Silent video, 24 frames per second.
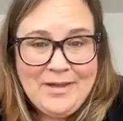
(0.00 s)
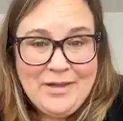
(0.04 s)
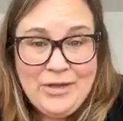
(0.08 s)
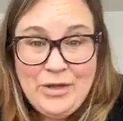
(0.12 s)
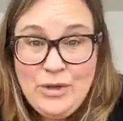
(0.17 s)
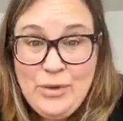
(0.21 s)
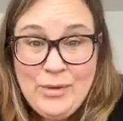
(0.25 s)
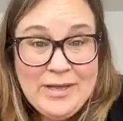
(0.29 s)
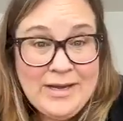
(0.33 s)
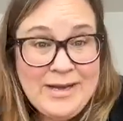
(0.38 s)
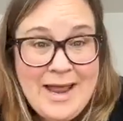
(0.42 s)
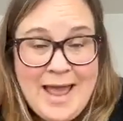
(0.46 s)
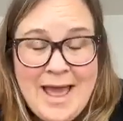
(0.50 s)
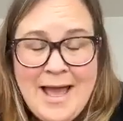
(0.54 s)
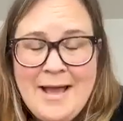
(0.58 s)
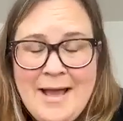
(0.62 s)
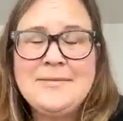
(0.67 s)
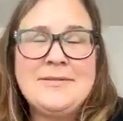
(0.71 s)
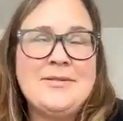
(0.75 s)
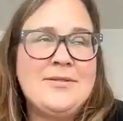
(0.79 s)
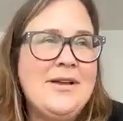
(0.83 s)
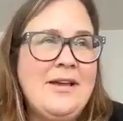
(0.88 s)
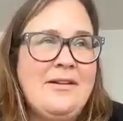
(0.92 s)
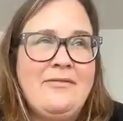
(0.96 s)
you can
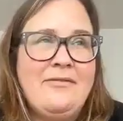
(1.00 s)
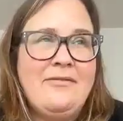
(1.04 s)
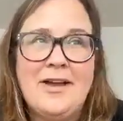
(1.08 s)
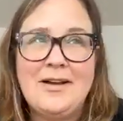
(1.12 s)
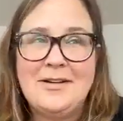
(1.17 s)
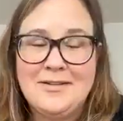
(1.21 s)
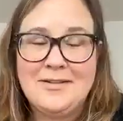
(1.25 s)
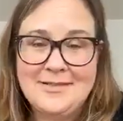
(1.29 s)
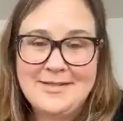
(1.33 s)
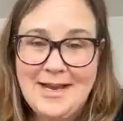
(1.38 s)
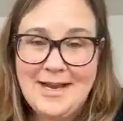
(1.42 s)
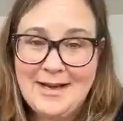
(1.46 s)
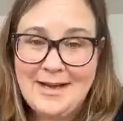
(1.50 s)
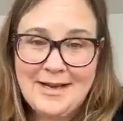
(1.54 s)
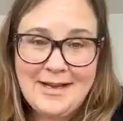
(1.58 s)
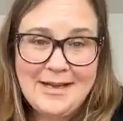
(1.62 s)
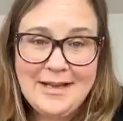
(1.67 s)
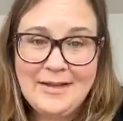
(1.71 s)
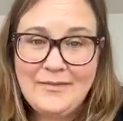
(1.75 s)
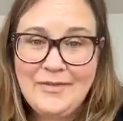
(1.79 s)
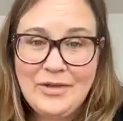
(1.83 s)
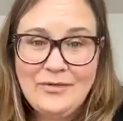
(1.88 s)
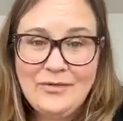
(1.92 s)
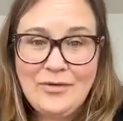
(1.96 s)
absolutely have vinyl siding.
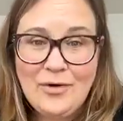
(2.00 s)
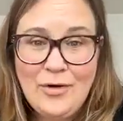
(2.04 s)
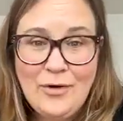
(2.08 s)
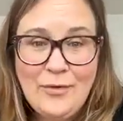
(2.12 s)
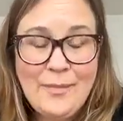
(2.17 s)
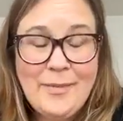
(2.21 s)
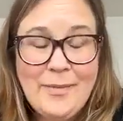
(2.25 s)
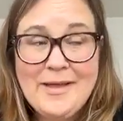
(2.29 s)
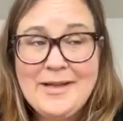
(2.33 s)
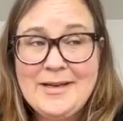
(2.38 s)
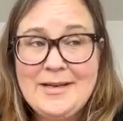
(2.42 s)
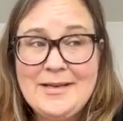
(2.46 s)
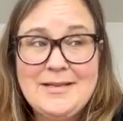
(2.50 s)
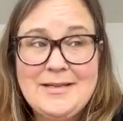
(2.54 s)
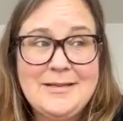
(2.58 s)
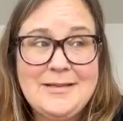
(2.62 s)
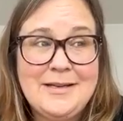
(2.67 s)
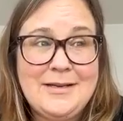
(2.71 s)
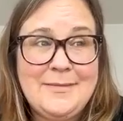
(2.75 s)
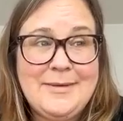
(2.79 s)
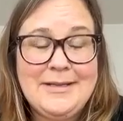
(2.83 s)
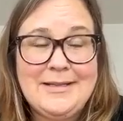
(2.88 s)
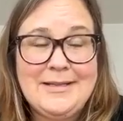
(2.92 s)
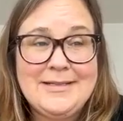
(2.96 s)
If you have a home that is
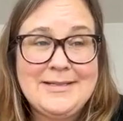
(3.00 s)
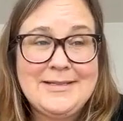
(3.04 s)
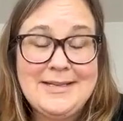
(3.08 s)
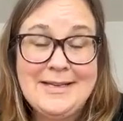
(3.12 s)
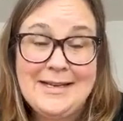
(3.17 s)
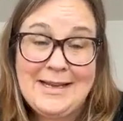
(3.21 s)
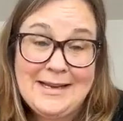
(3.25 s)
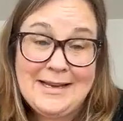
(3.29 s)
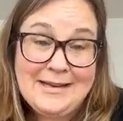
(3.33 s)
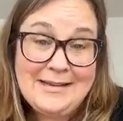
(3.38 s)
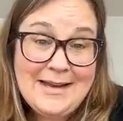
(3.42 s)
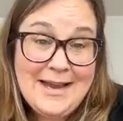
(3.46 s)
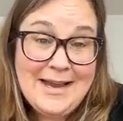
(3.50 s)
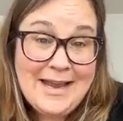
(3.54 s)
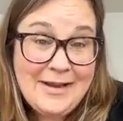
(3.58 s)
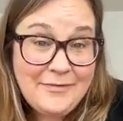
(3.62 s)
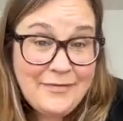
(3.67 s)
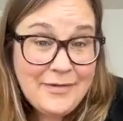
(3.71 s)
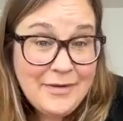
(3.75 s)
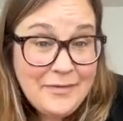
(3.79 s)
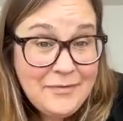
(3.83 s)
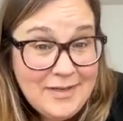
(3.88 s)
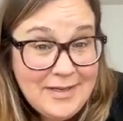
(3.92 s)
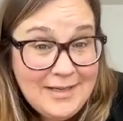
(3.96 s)
gonna be listing at
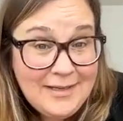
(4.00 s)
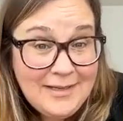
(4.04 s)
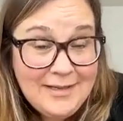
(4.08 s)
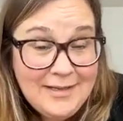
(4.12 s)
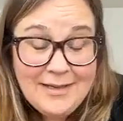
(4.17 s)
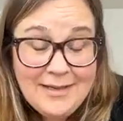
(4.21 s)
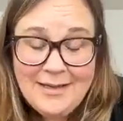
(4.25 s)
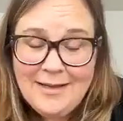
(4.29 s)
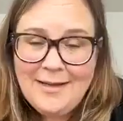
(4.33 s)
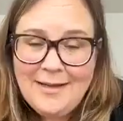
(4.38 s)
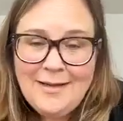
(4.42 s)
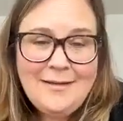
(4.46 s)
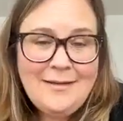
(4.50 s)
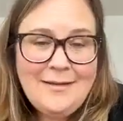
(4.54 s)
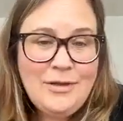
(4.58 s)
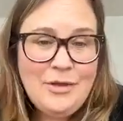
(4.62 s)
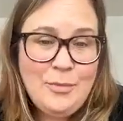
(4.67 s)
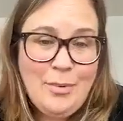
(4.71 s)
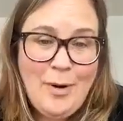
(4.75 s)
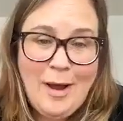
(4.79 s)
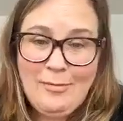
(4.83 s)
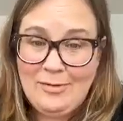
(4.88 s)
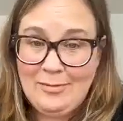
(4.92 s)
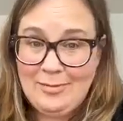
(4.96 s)
$850,
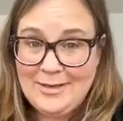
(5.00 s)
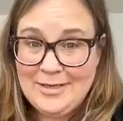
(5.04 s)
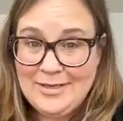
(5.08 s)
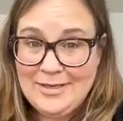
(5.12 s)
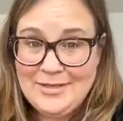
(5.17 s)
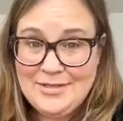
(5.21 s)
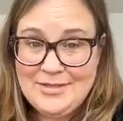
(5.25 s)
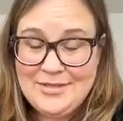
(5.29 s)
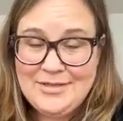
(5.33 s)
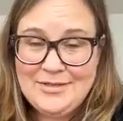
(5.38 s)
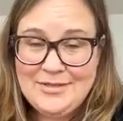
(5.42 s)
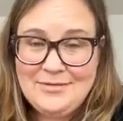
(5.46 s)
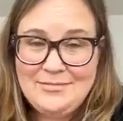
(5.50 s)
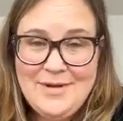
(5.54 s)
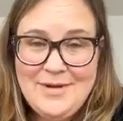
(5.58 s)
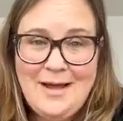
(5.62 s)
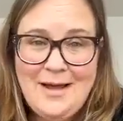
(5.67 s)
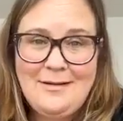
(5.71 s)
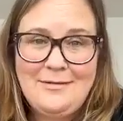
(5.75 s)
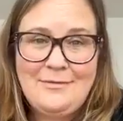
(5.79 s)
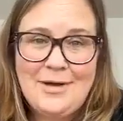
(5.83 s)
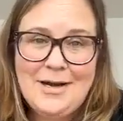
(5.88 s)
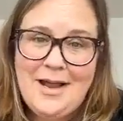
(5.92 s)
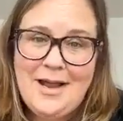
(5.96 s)
you probably do
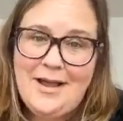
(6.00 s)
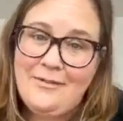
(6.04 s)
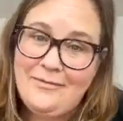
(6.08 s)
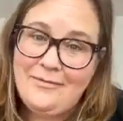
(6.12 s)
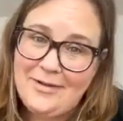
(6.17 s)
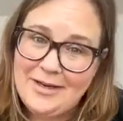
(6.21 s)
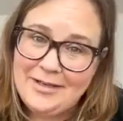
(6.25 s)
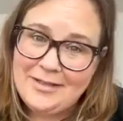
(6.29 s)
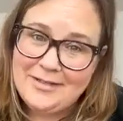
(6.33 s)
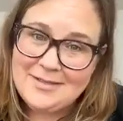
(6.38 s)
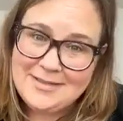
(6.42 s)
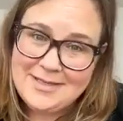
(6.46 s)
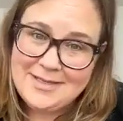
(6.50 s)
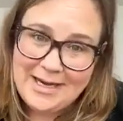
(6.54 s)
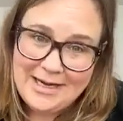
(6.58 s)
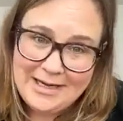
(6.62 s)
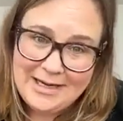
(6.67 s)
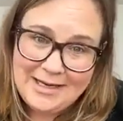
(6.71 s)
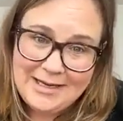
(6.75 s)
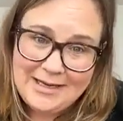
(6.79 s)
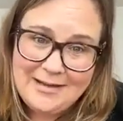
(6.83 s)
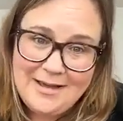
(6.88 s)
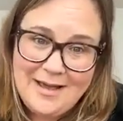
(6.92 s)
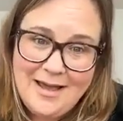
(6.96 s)
not want to have vinyl
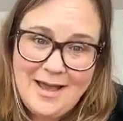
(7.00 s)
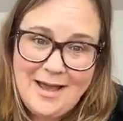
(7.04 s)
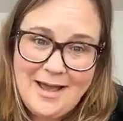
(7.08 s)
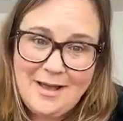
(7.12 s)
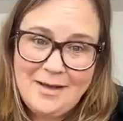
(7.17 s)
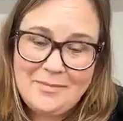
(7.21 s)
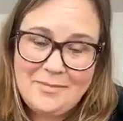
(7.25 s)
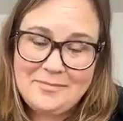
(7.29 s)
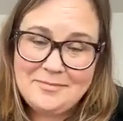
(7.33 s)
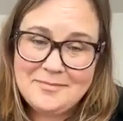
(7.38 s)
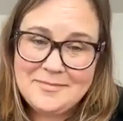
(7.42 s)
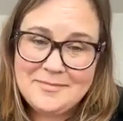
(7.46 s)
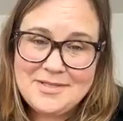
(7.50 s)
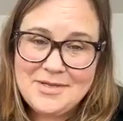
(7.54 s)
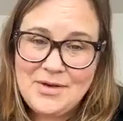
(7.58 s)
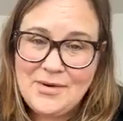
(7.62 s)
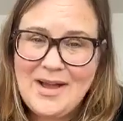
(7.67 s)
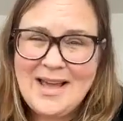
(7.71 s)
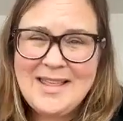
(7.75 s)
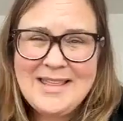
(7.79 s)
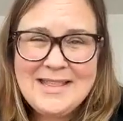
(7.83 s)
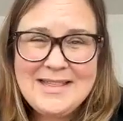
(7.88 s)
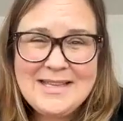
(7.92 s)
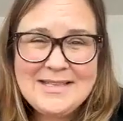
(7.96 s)
siding. So
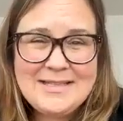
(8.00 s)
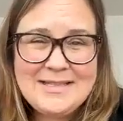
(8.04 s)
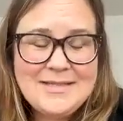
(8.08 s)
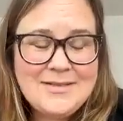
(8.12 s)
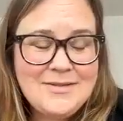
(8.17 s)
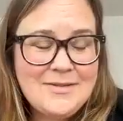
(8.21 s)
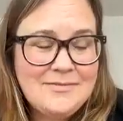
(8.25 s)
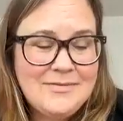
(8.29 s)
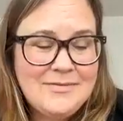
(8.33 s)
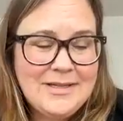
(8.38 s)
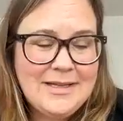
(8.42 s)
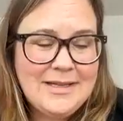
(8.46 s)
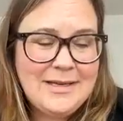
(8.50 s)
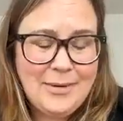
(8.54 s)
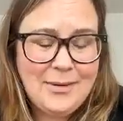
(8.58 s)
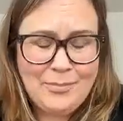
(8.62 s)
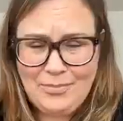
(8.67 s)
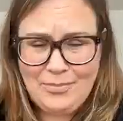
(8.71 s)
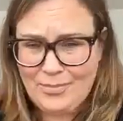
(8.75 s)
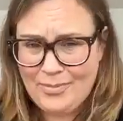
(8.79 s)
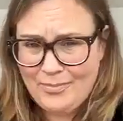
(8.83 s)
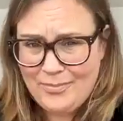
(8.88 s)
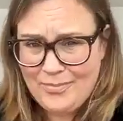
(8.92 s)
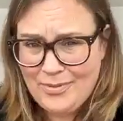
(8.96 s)
I think this is a
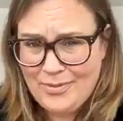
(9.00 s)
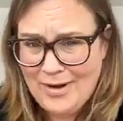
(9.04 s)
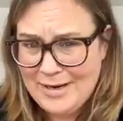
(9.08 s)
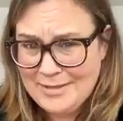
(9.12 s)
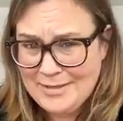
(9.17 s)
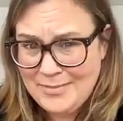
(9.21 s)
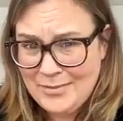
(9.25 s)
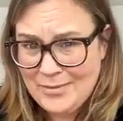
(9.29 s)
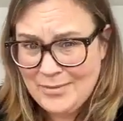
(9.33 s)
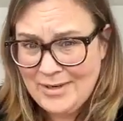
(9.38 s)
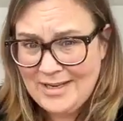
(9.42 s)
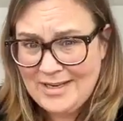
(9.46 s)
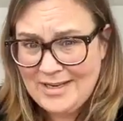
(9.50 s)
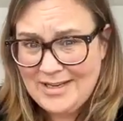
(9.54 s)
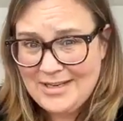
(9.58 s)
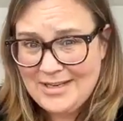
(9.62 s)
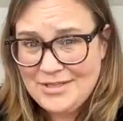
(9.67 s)
price point